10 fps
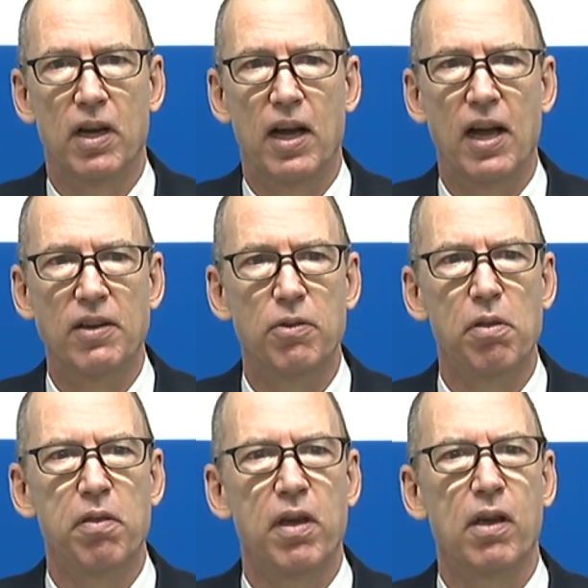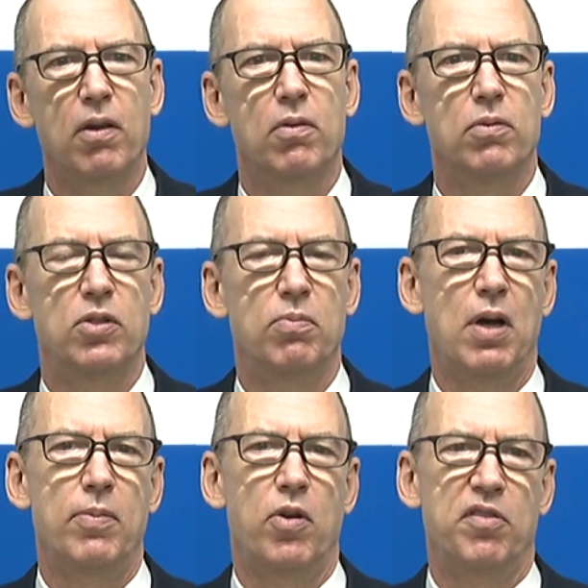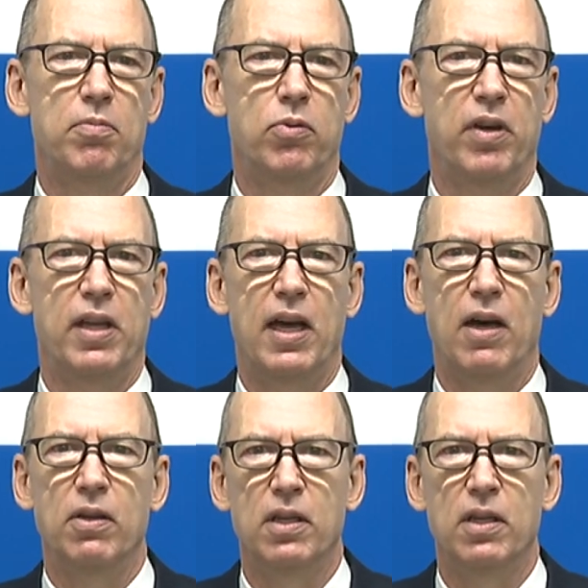I do think we should probably also point out